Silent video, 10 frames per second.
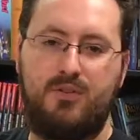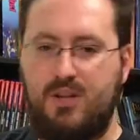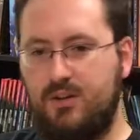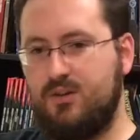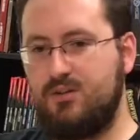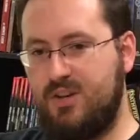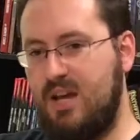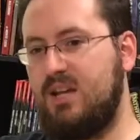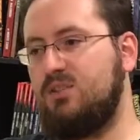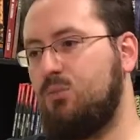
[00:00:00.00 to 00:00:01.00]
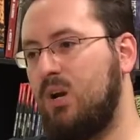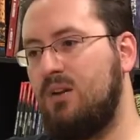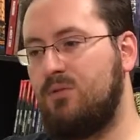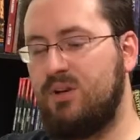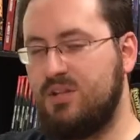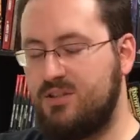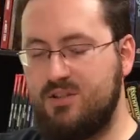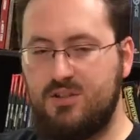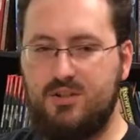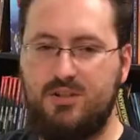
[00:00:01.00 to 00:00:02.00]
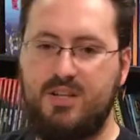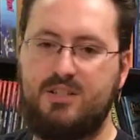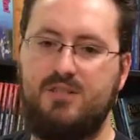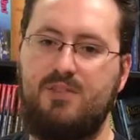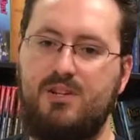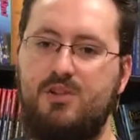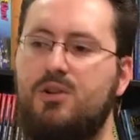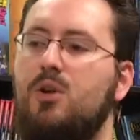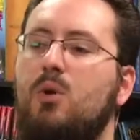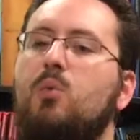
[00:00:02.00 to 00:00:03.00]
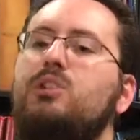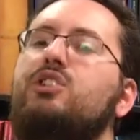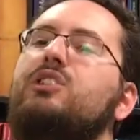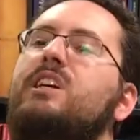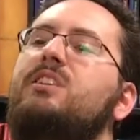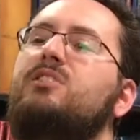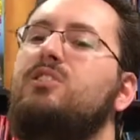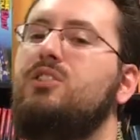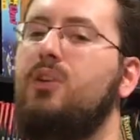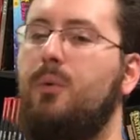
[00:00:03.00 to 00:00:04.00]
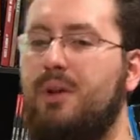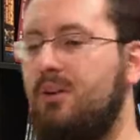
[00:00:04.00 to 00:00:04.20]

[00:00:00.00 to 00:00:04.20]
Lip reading: years, days, whatever it is until your next adventure, what's your character doing?